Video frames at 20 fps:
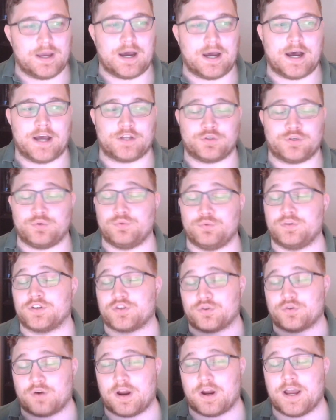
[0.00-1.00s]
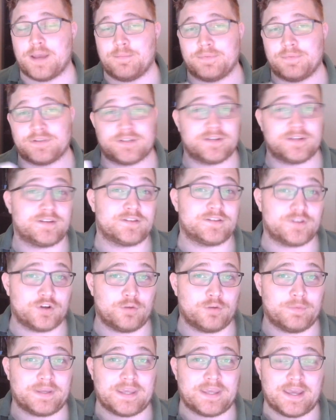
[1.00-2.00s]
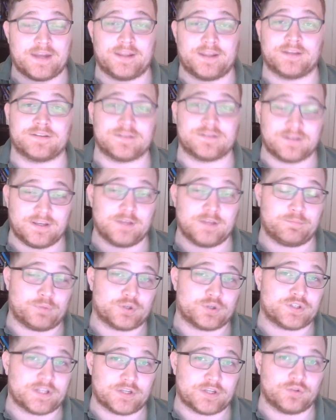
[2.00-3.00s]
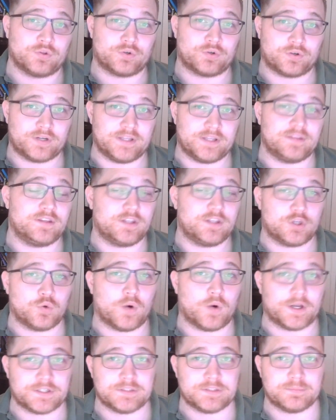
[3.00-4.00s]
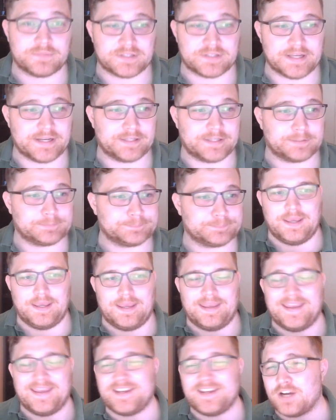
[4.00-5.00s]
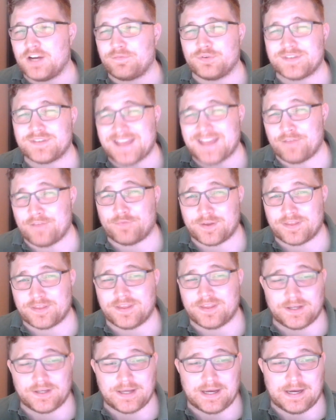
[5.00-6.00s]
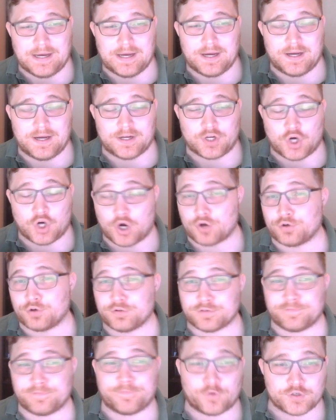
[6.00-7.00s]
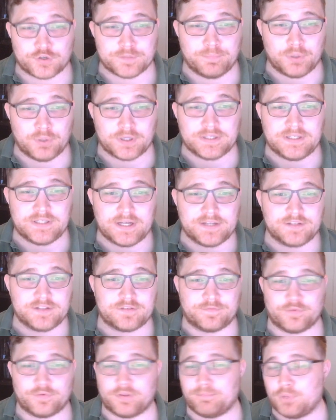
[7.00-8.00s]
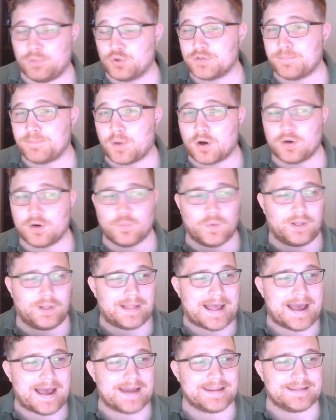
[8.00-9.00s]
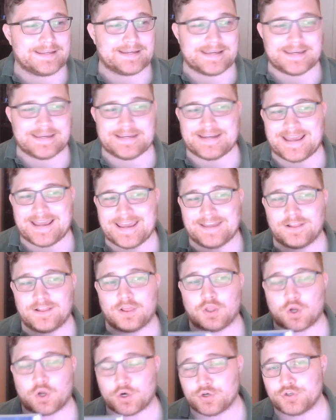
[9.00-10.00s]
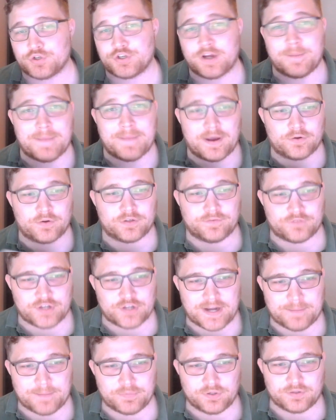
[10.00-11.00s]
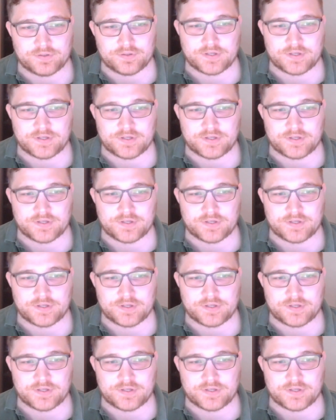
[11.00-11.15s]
to describe statistical mechanics, in particular in the quantum setting. It covers everything Kardar's first book does for the most part, while adding in a large amount of chapters